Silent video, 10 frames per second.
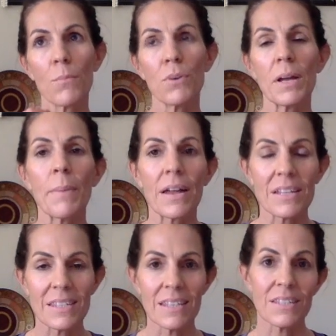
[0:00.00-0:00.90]
bring about a
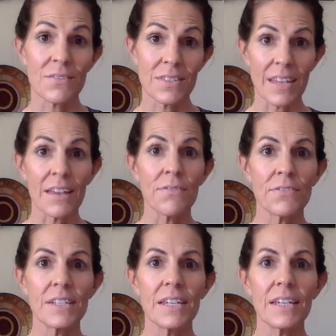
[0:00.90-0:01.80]
sense of
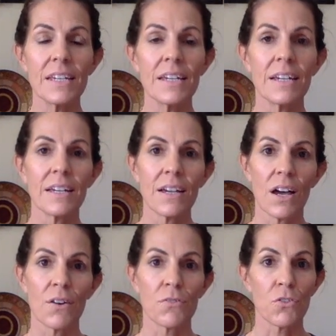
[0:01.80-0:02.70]
safety,
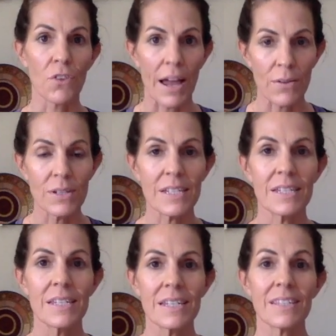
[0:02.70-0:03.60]
of
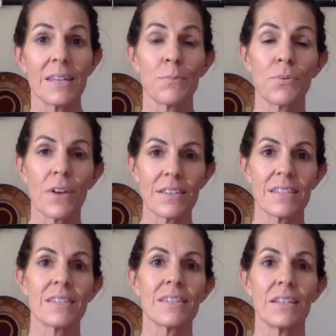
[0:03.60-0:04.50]
groundedness and
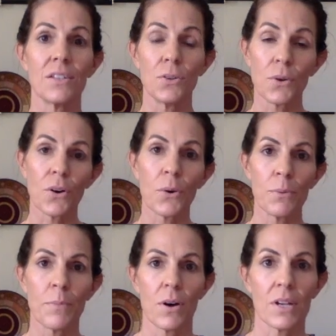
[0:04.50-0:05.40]
presence in your
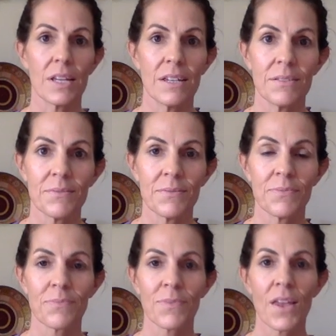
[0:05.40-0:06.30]
own body.
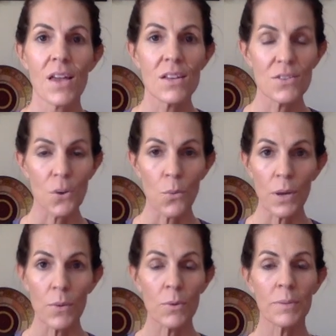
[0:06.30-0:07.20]
So
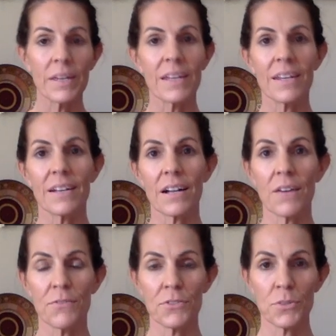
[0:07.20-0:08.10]
we will begin in a
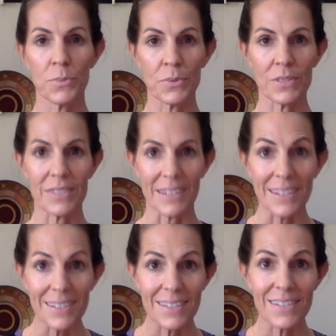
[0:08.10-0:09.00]
comfortable
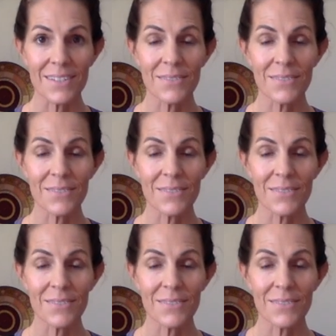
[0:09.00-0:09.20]
seat.